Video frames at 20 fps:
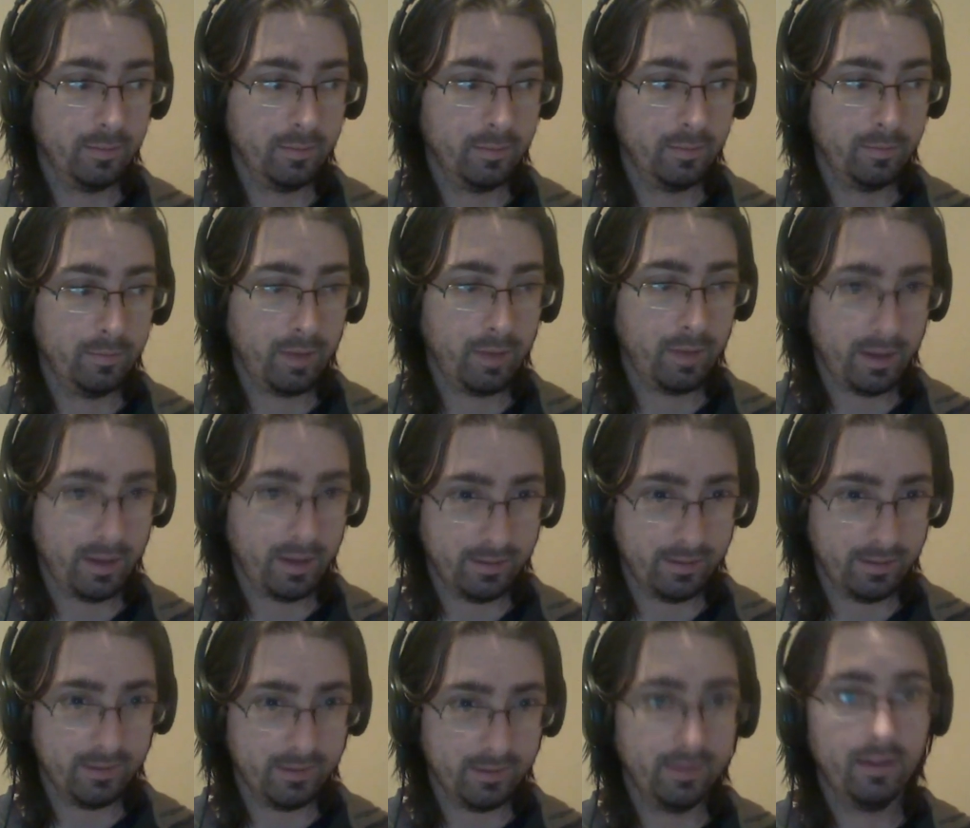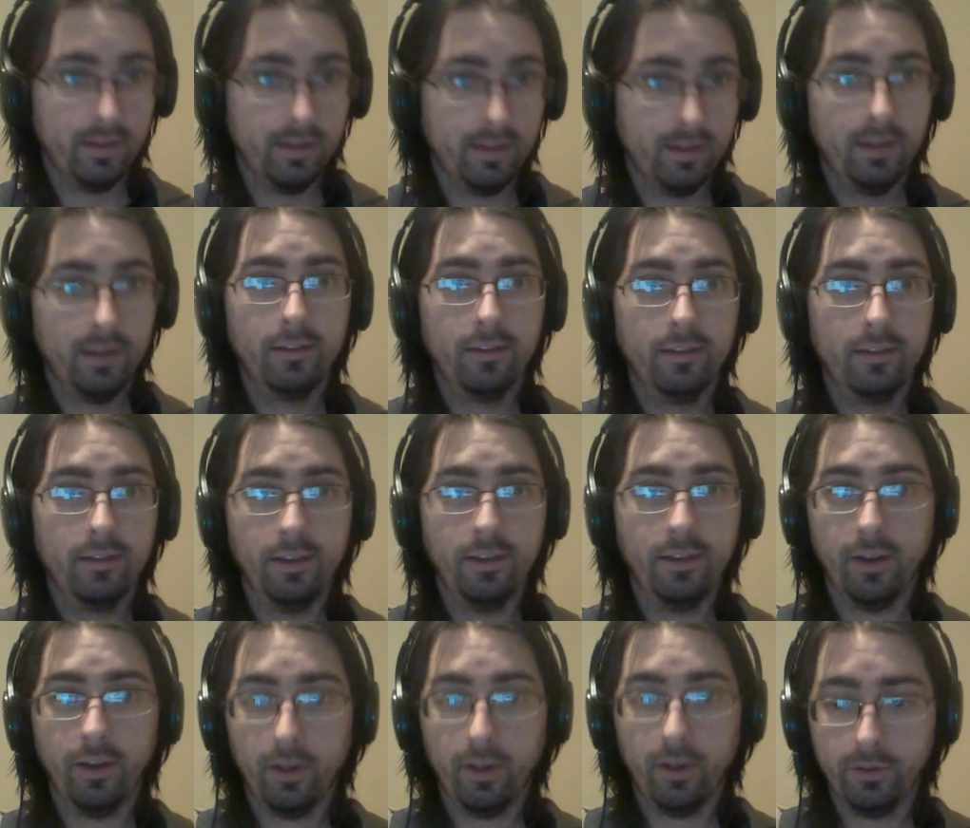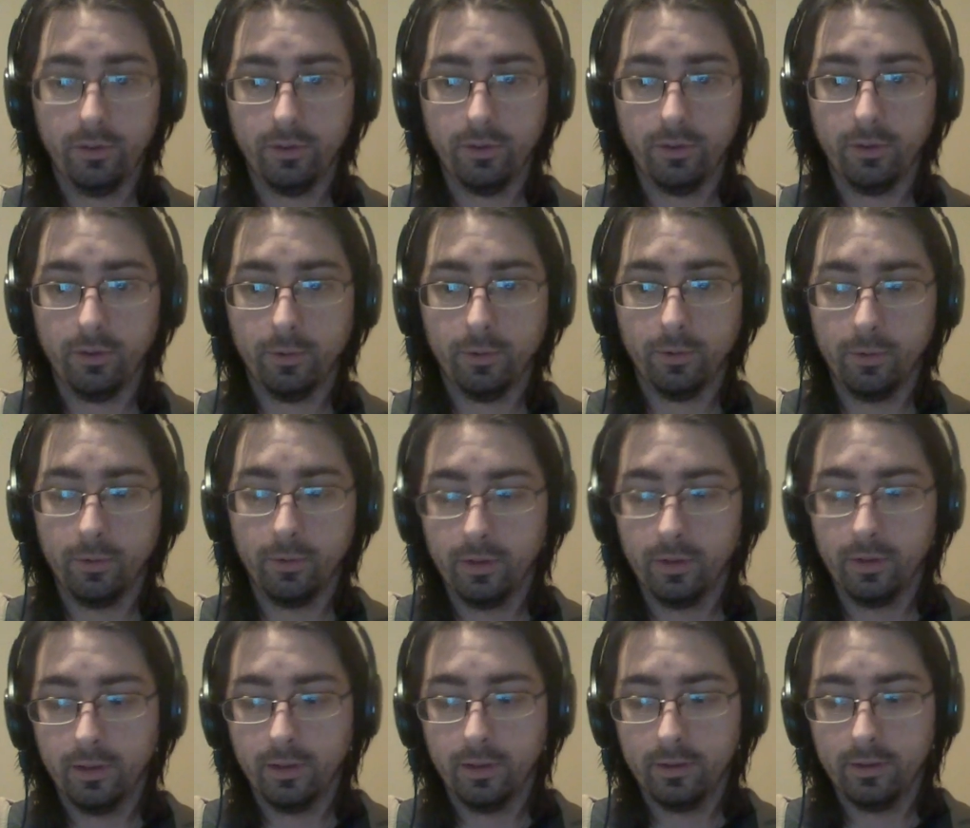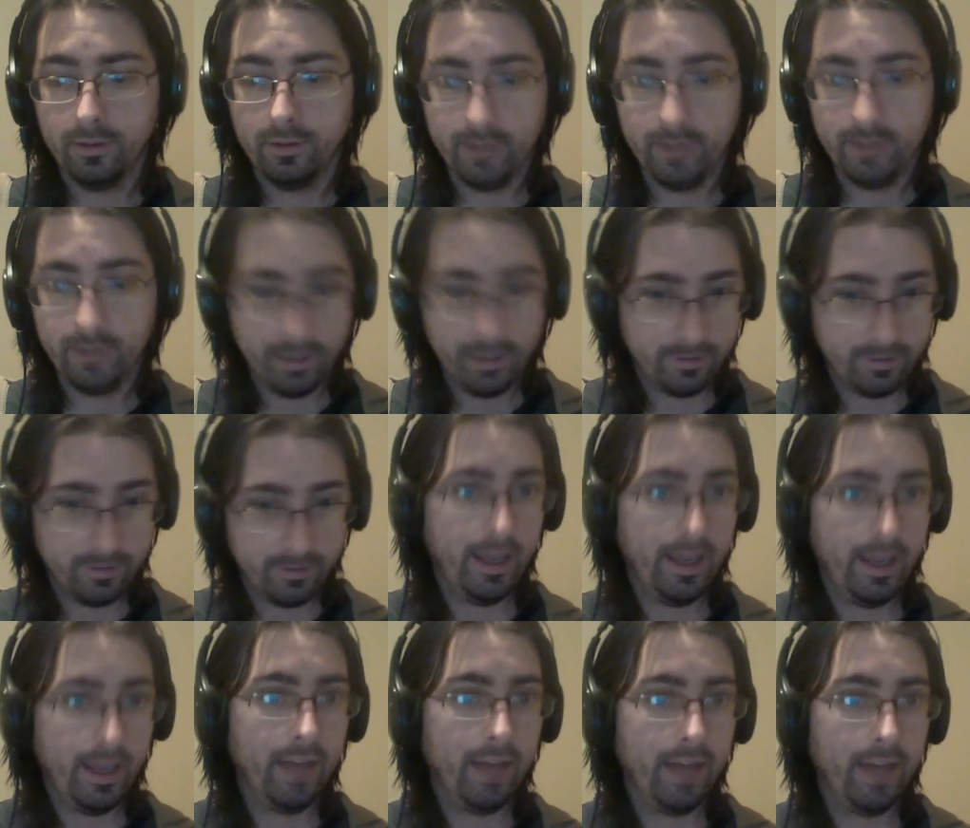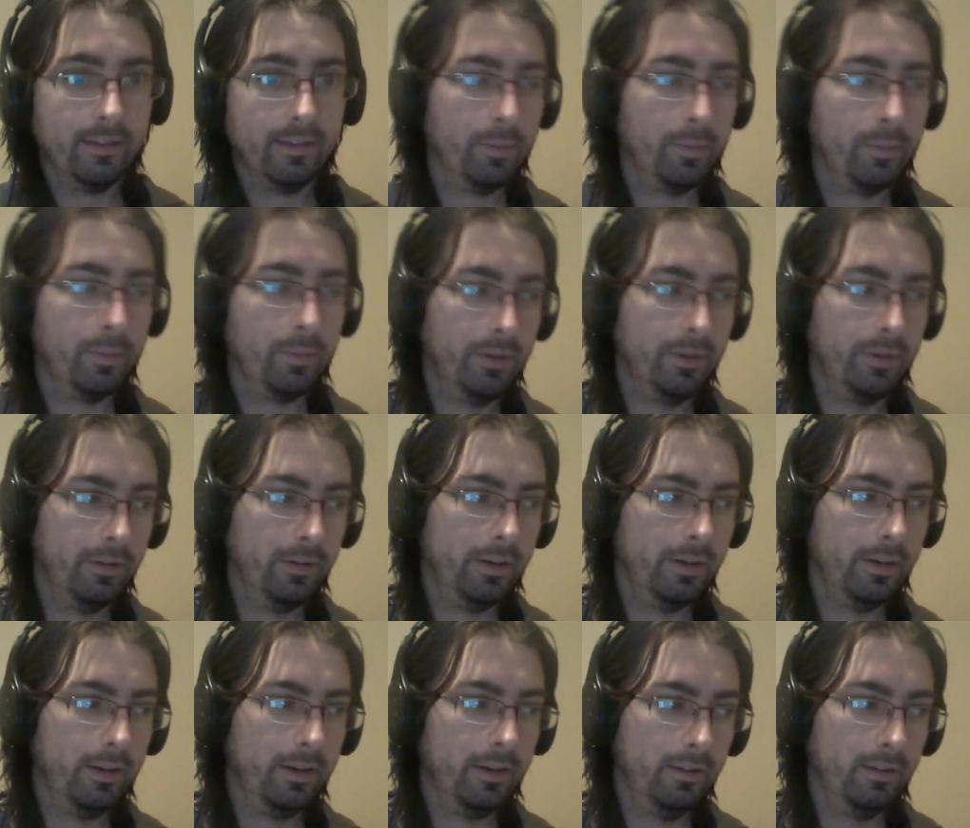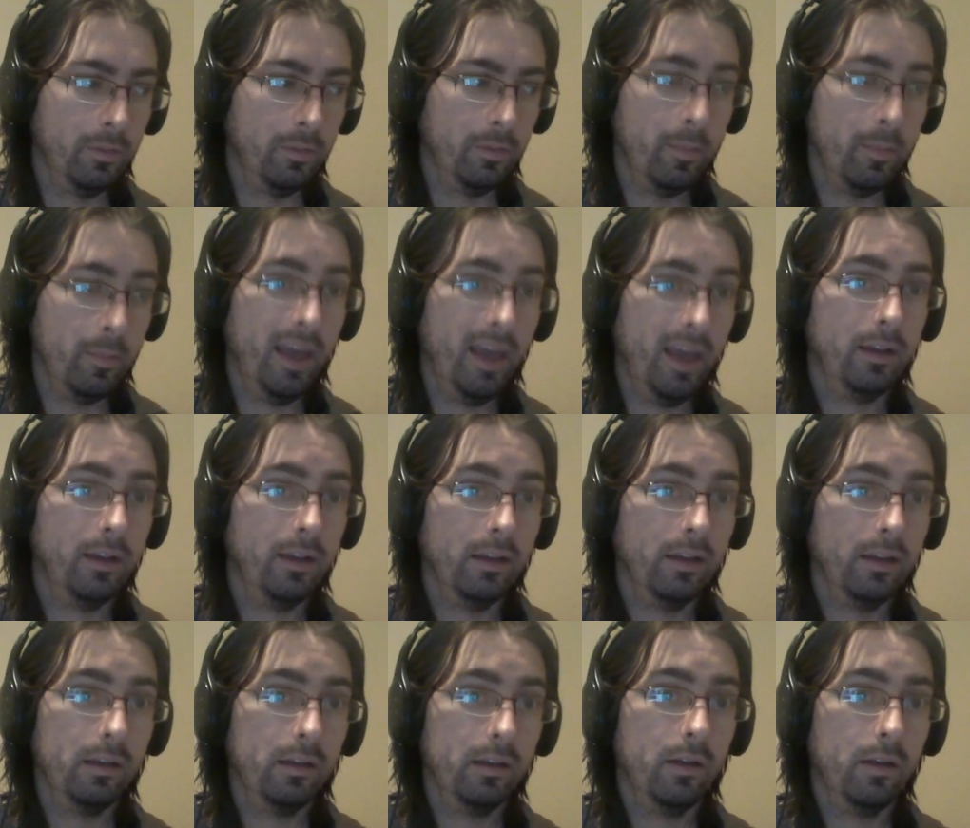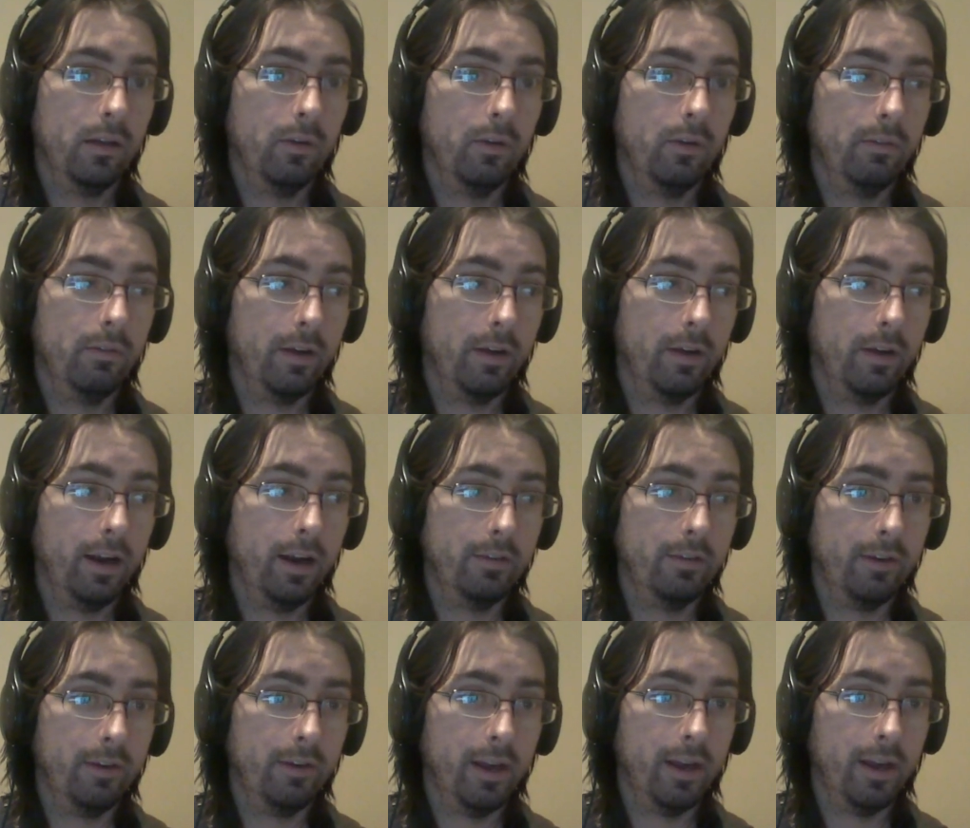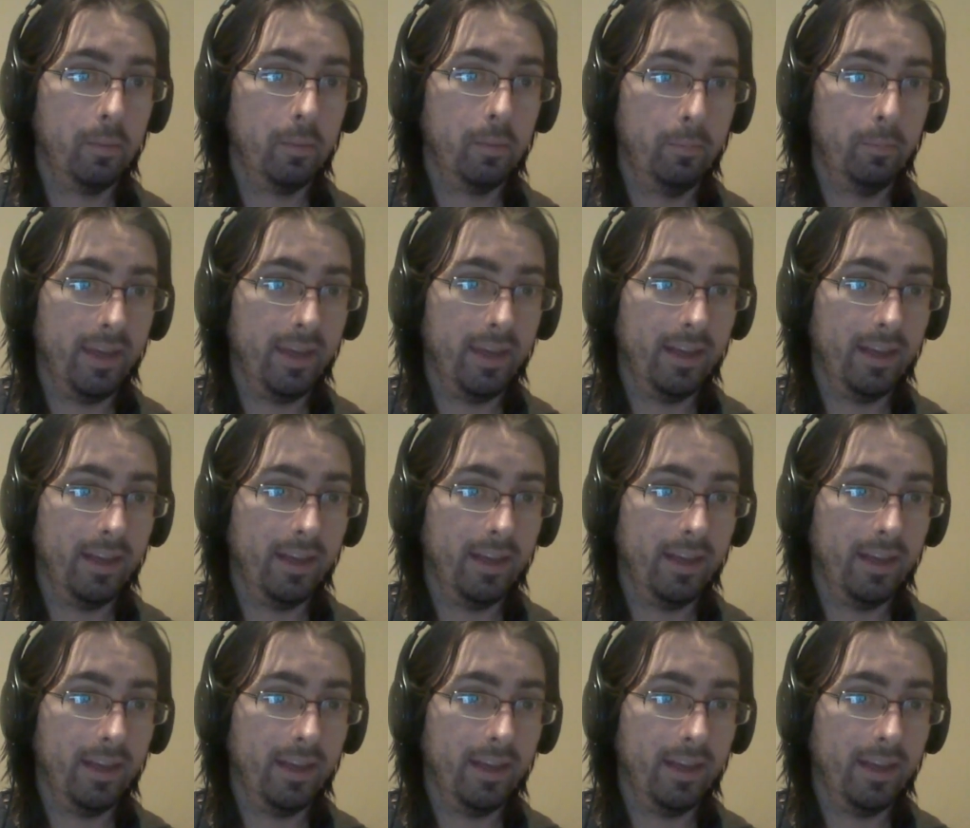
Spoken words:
But she also definitely has the opportunity to make very, very big